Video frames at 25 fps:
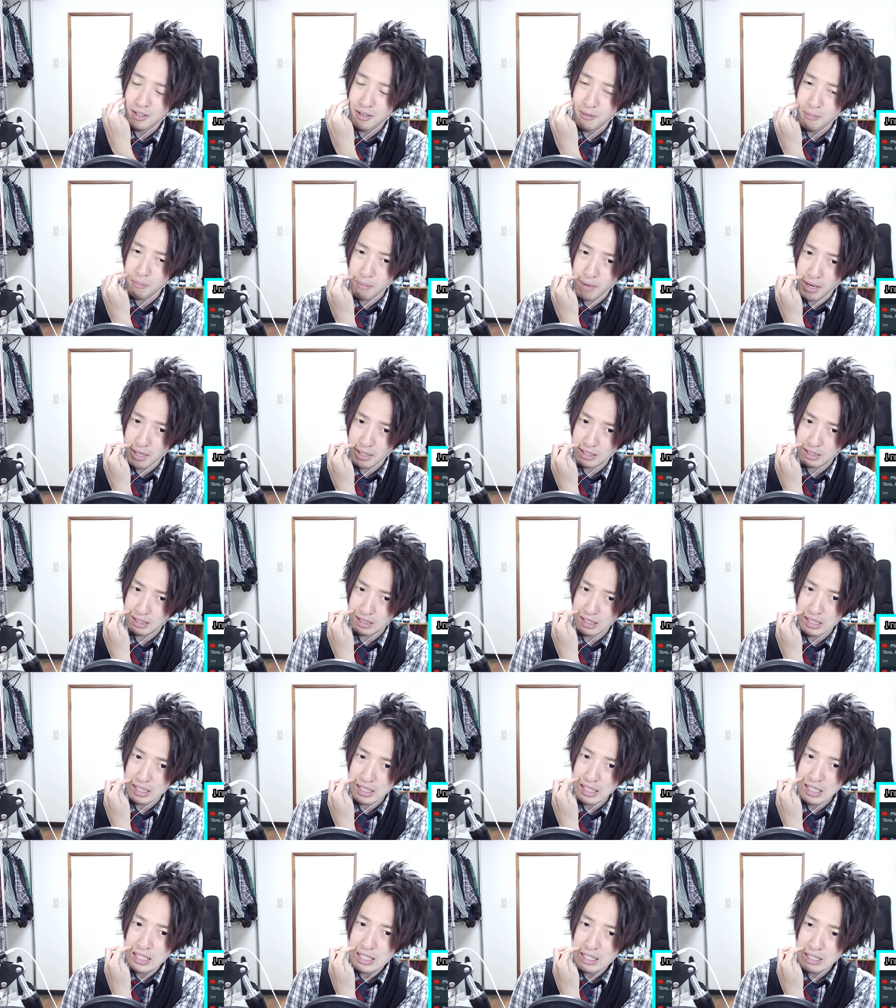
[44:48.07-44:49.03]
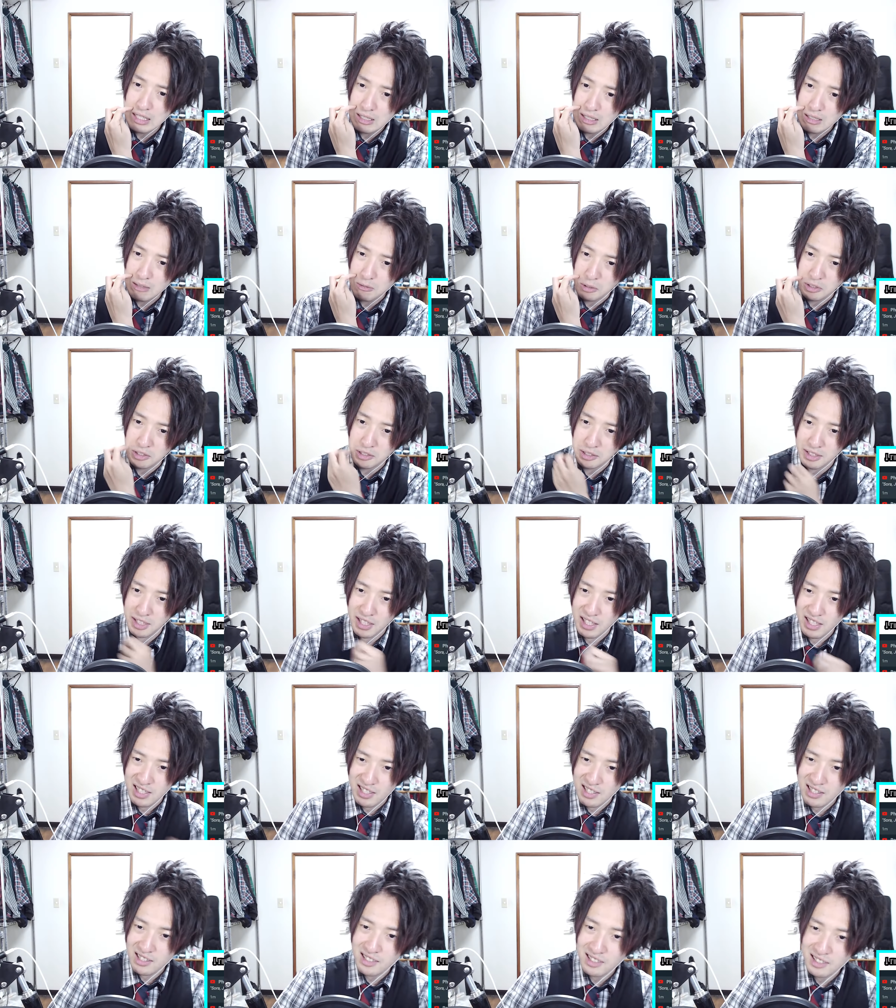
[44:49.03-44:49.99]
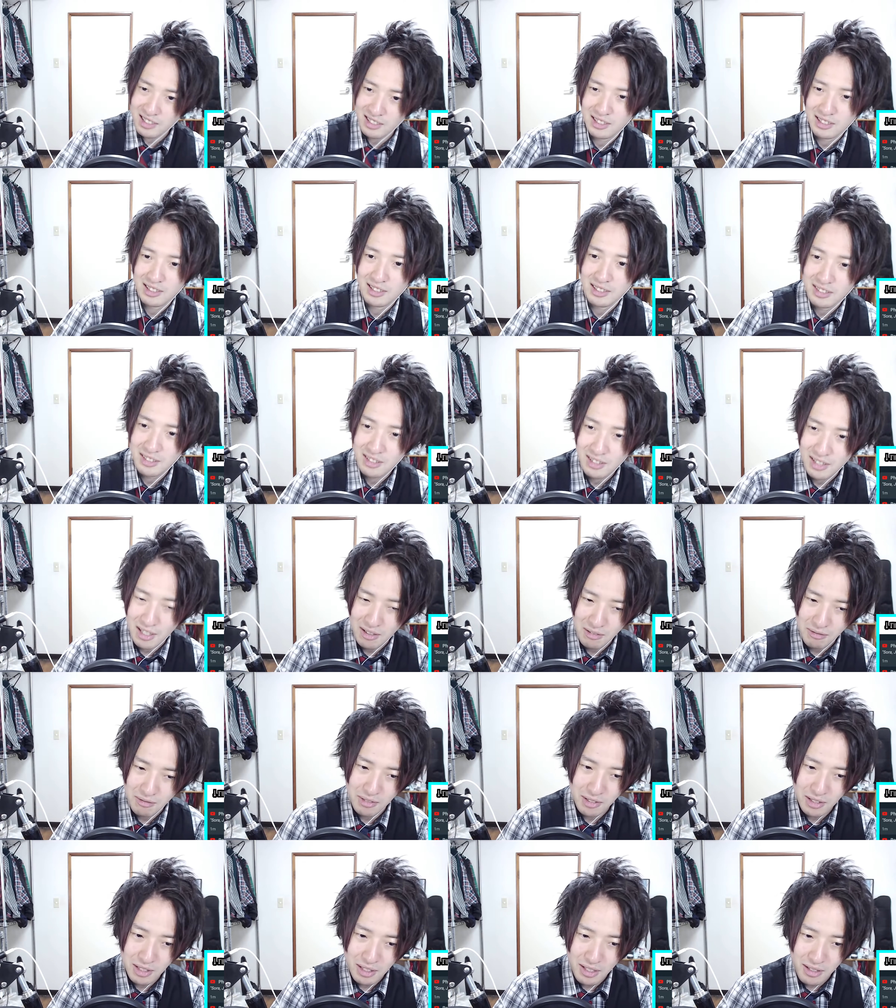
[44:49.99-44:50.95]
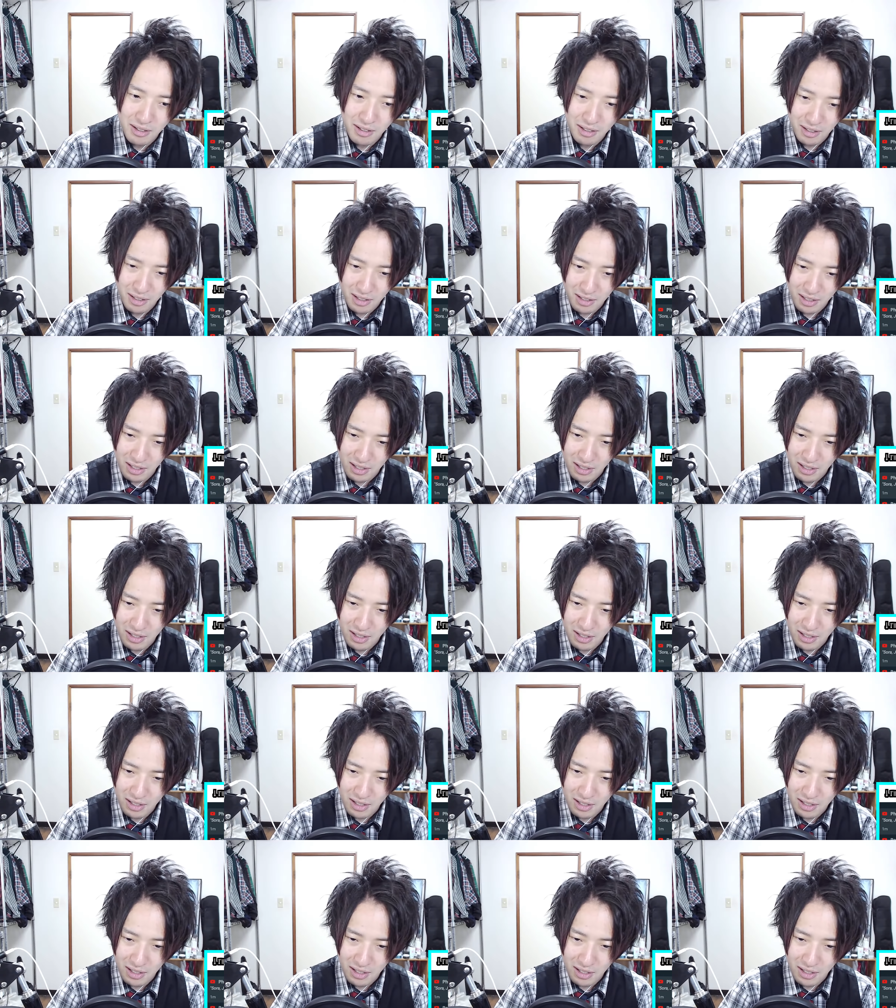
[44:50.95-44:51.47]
medicine or science. I don't really think